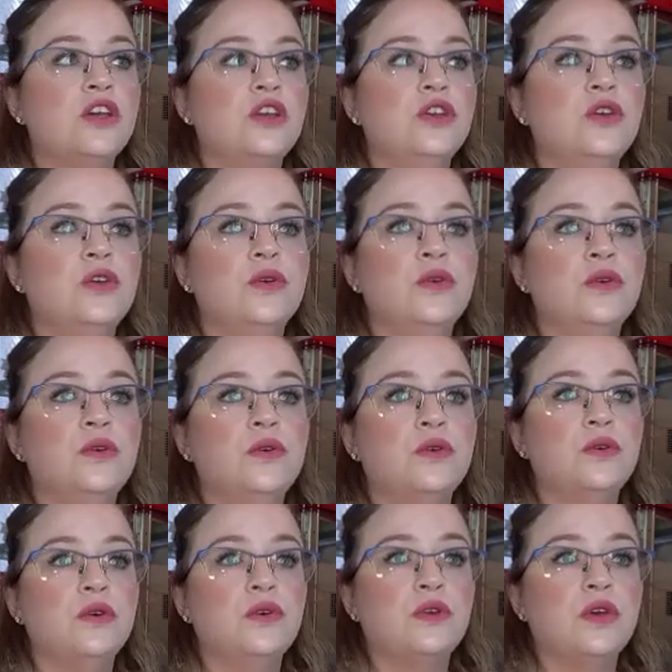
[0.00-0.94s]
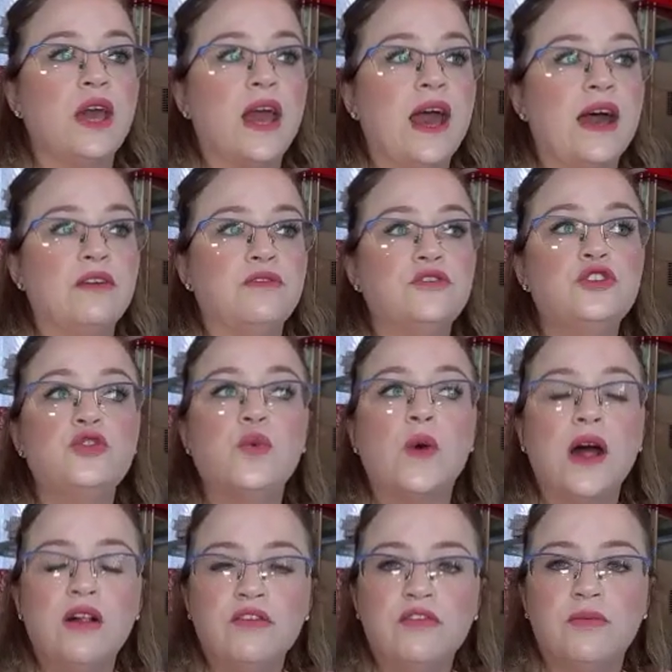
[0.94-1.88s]
you have
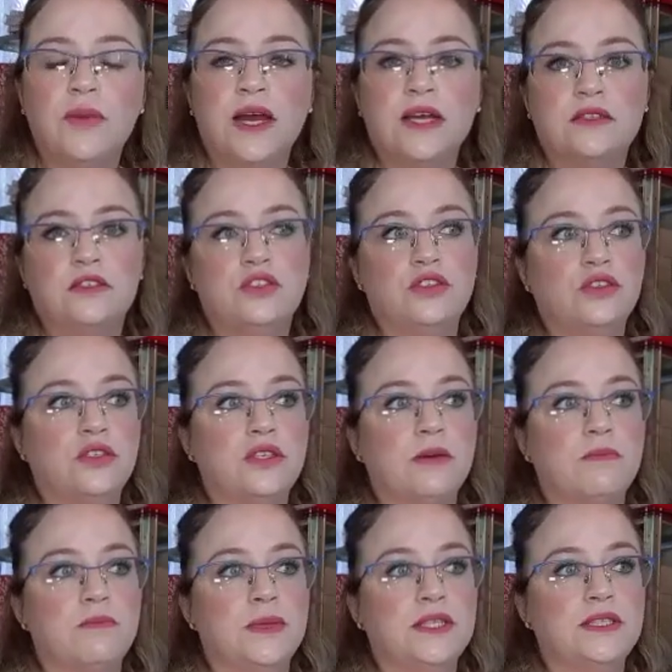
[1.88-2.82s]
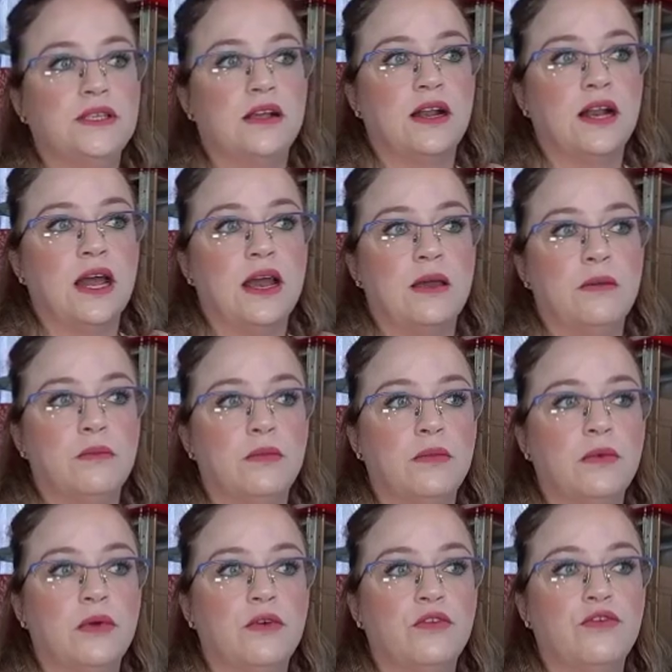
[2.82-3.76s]
12 months to submit a claim
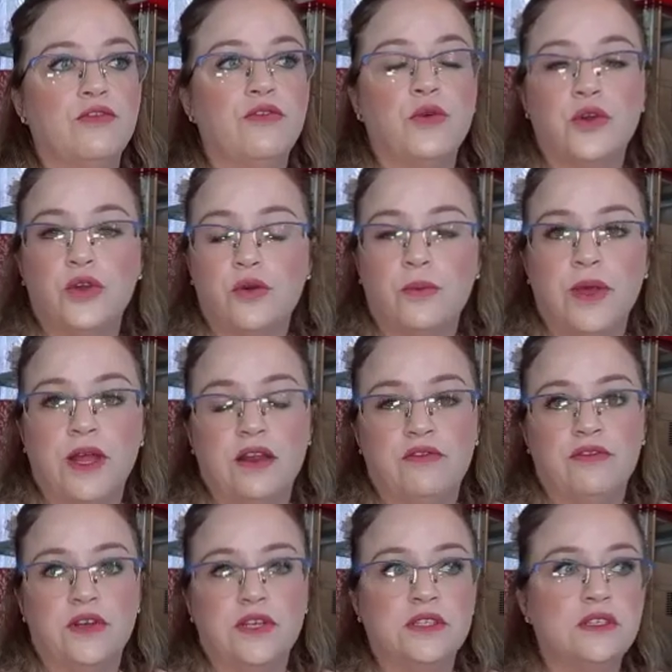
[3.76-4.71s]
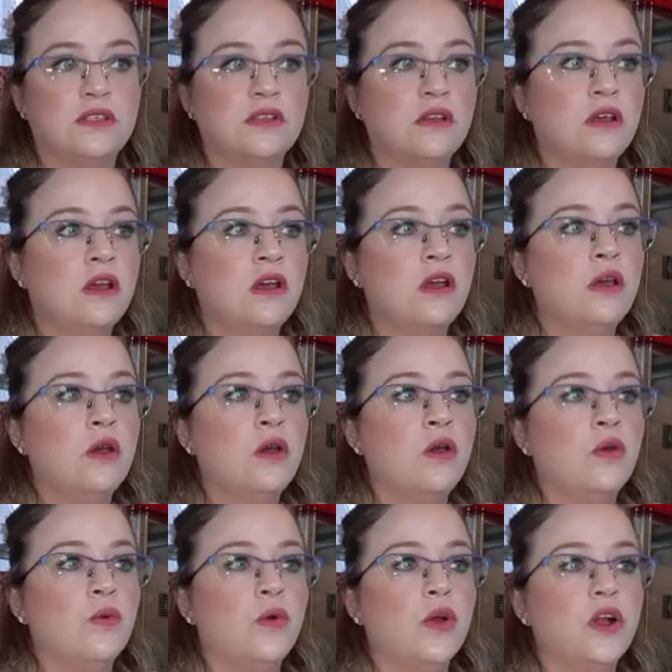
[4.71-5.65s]
for your benefits.
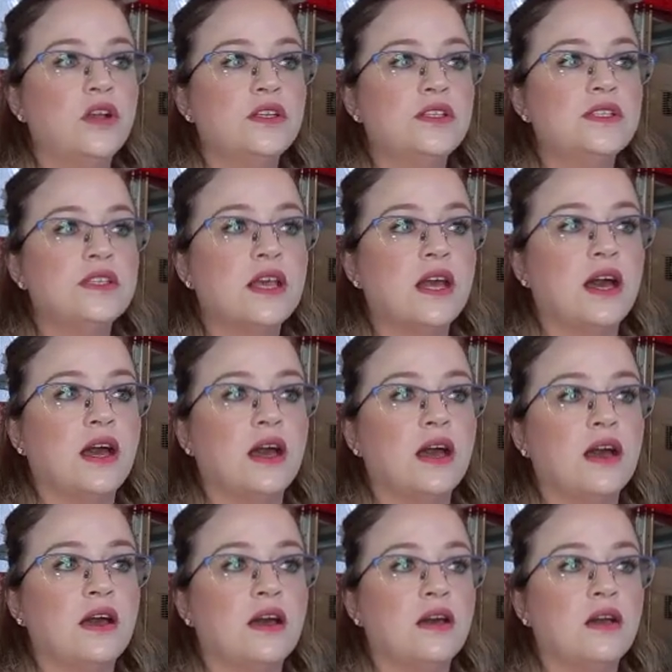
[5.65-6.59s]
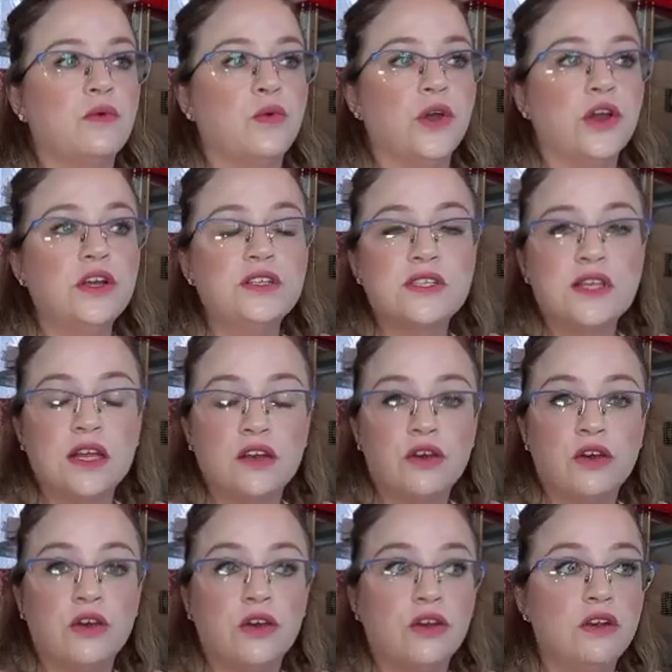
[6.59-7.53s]
Workers can
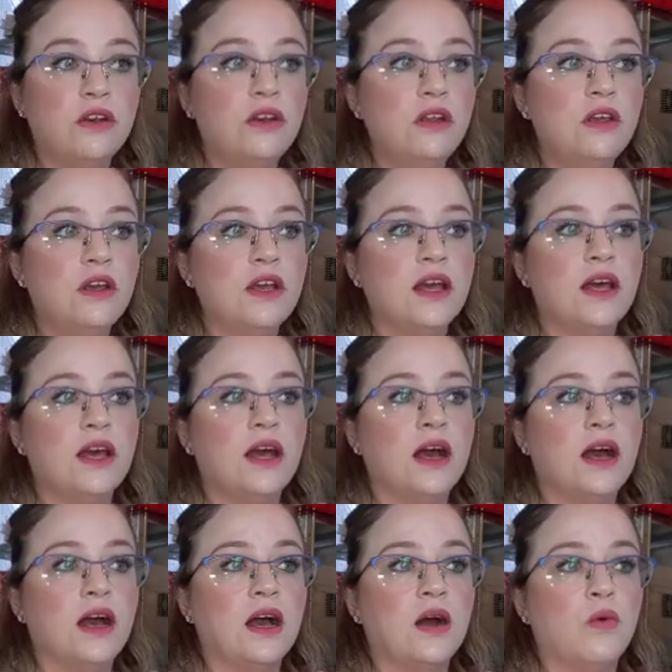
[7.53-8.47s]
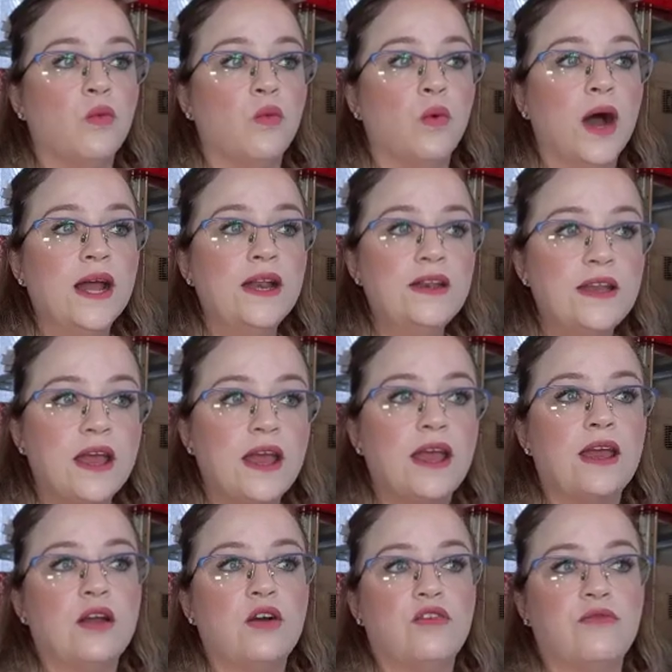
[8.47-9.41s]
earn 1
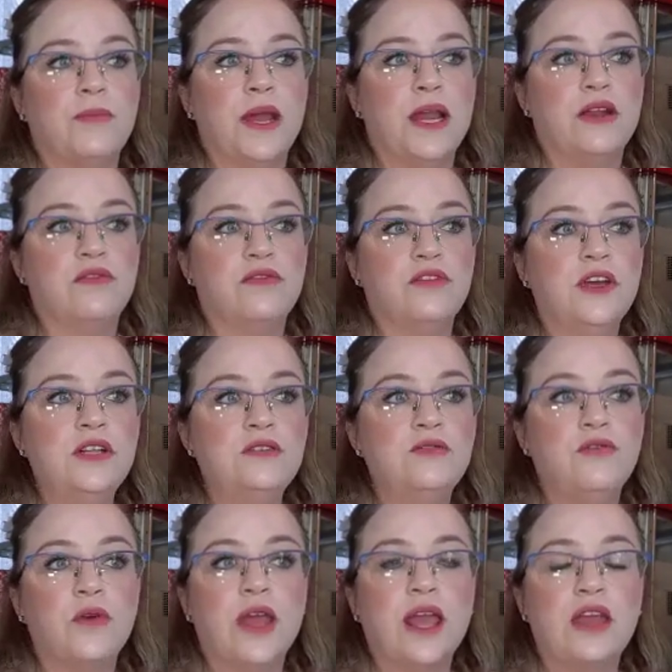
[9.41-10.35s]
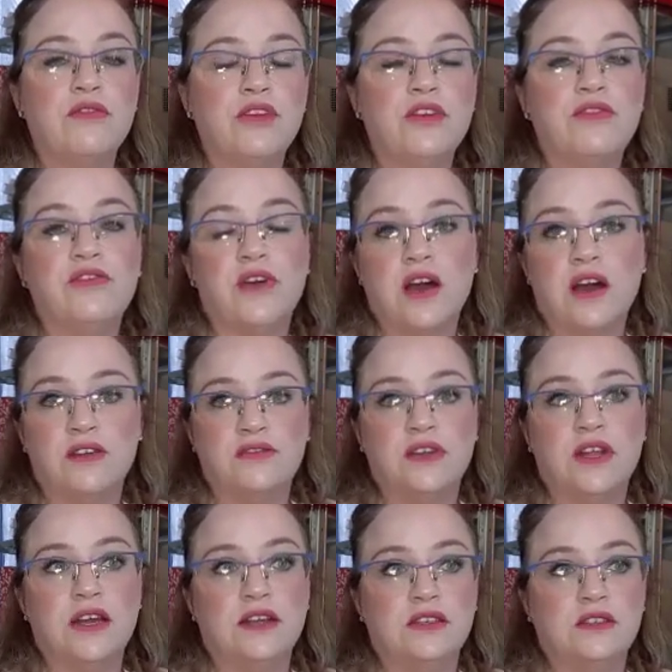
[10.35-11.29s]
day of benefit for every 5
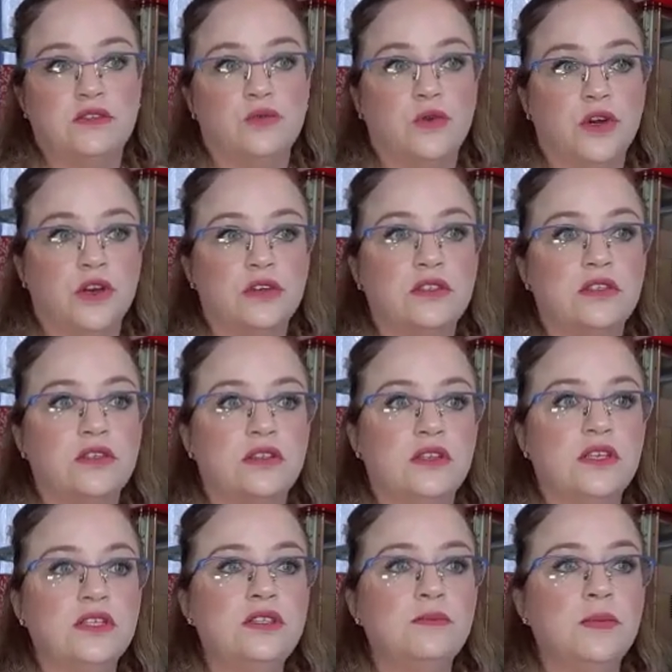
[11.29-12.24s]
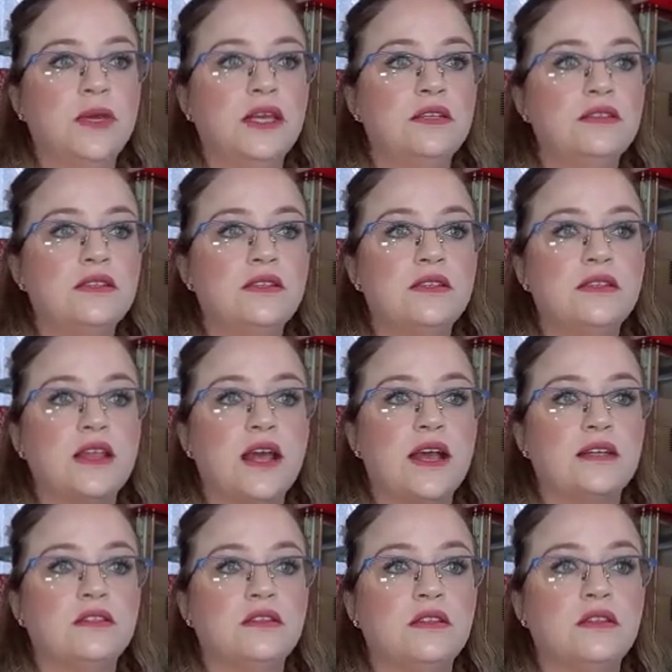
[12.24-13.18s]
days worked. This means that